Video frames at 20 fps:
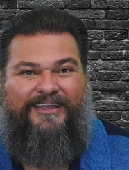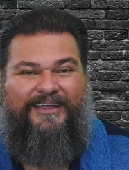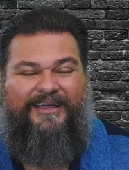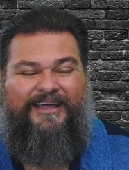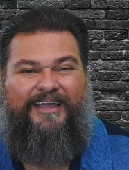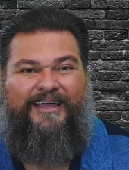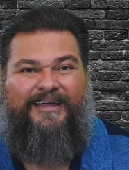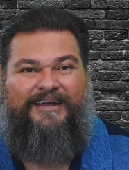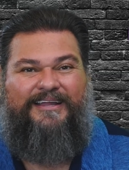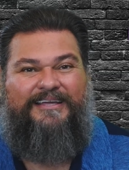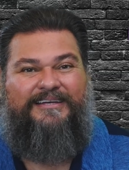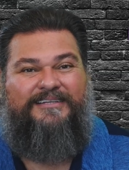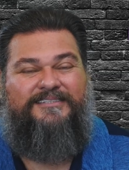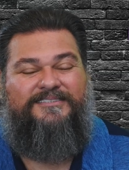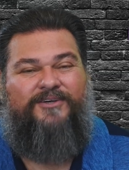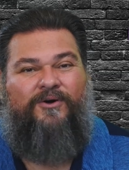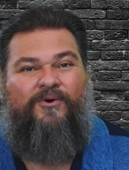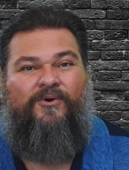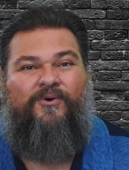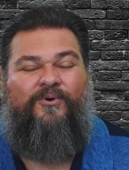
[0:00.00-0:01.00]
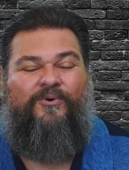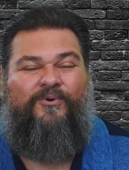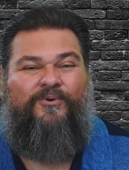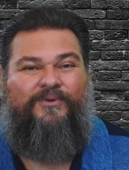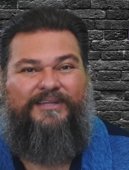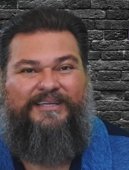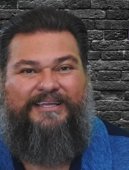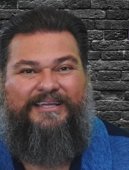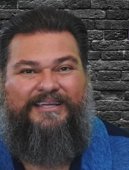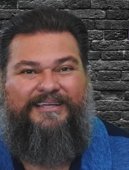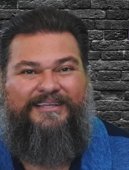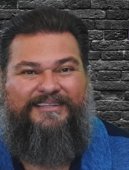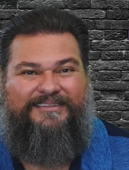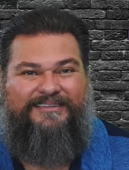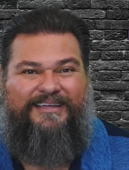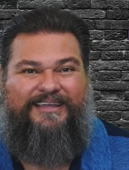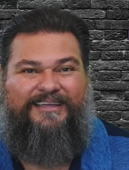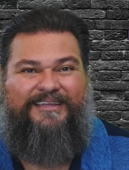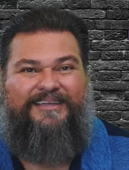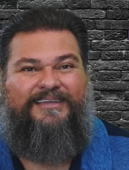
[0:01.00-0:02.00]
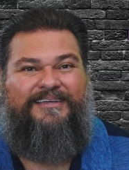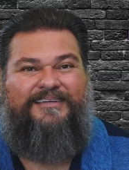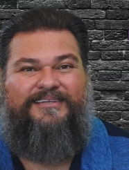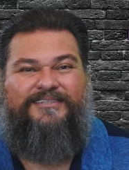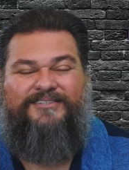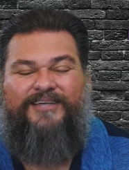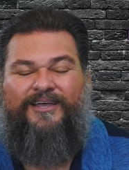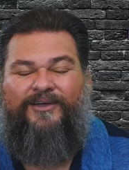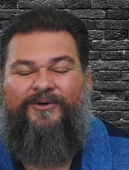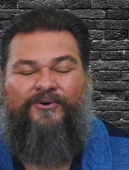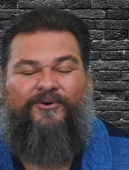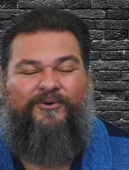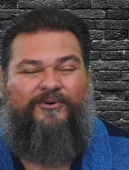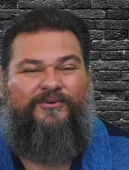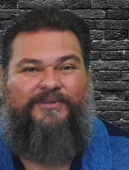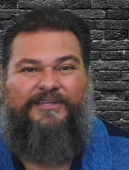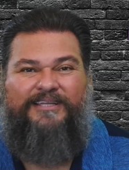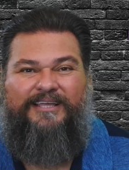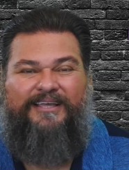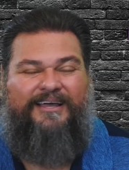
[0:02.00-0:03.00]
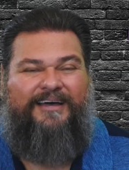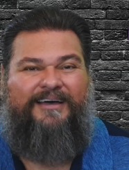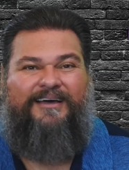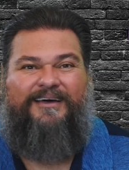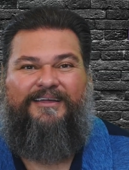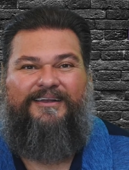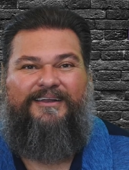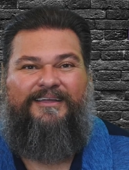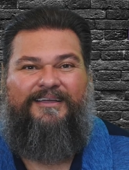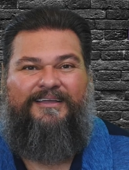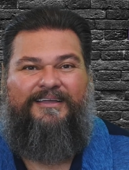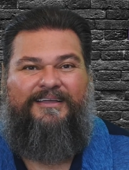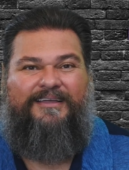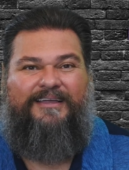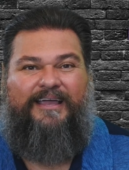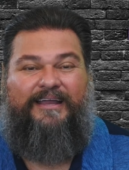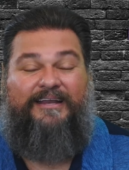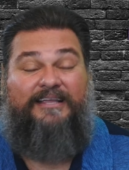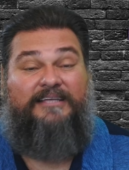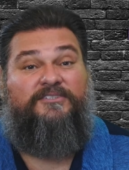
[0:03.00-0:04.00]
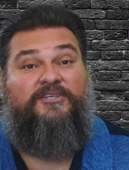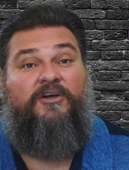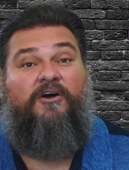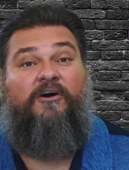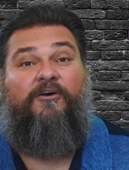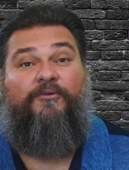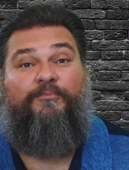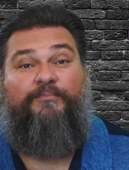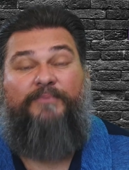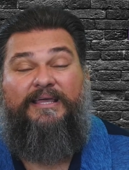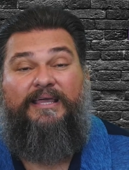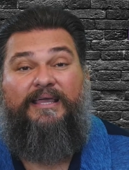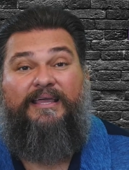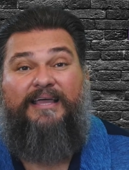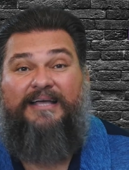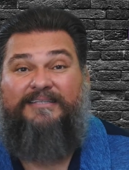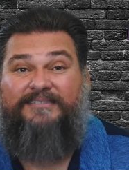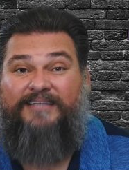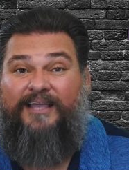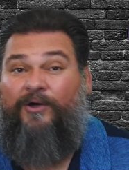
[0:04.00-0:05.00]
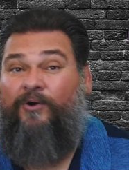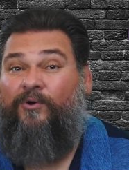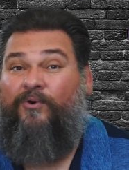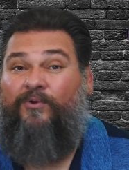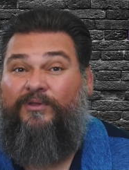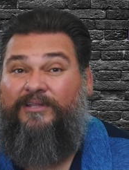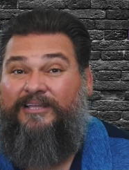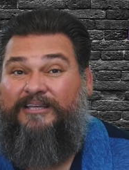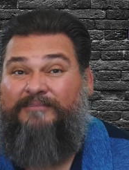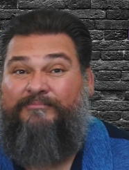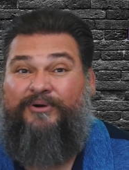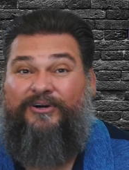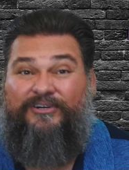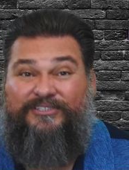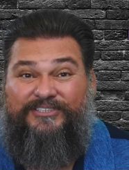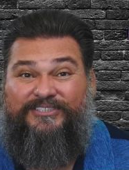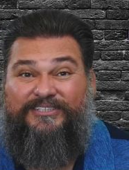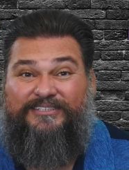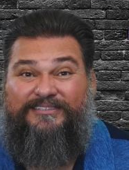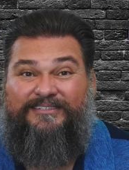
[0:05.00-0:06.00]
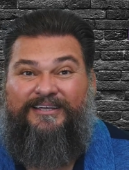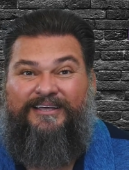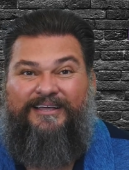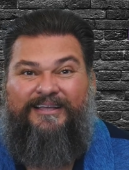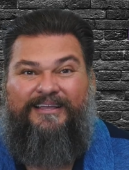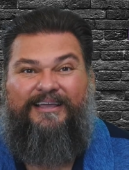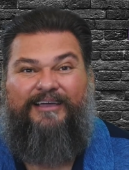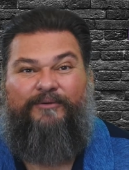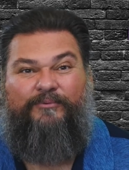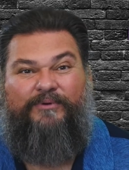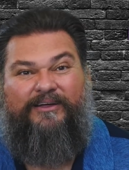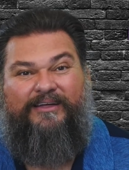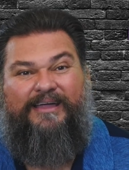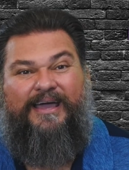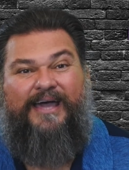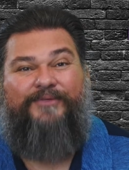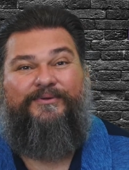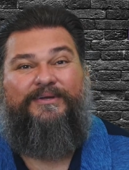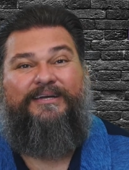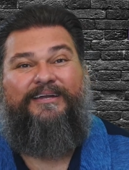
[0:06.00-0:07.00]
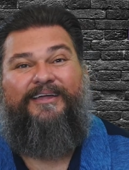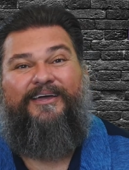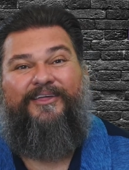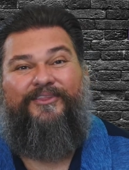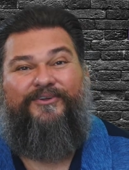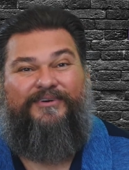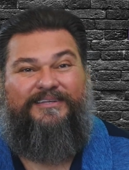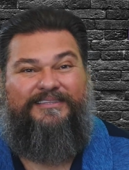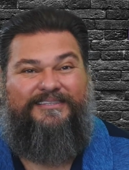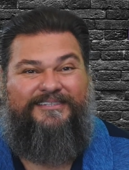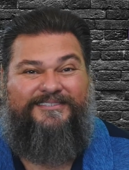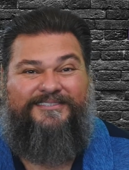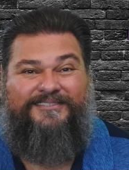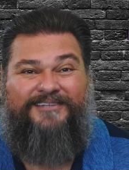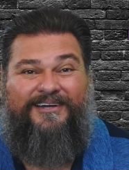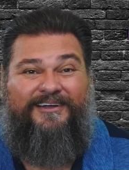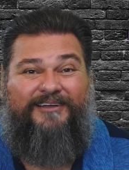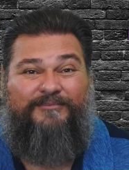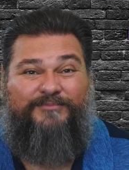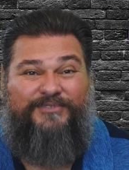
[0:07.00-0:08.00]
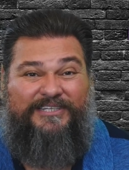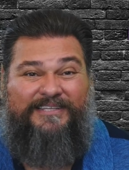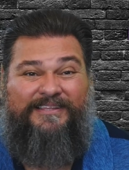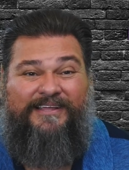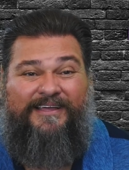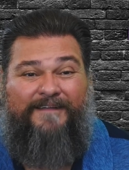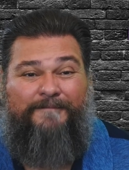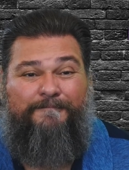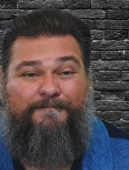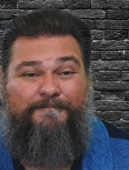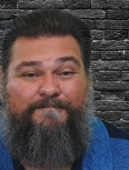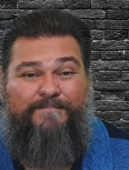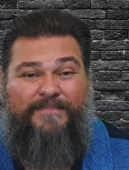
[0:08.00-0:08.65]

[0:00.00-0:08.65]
And it is a holy thing. He is a holy God, and He has called me as a holy person. And we are gathering together in this time. See that?